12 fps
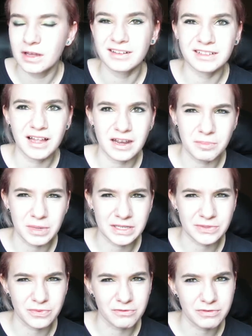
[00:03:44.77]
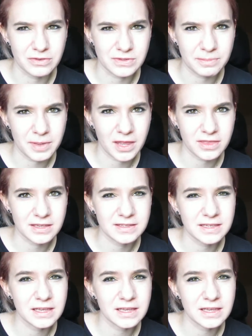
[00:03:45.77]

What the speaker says: a lot of mixed reviews about this.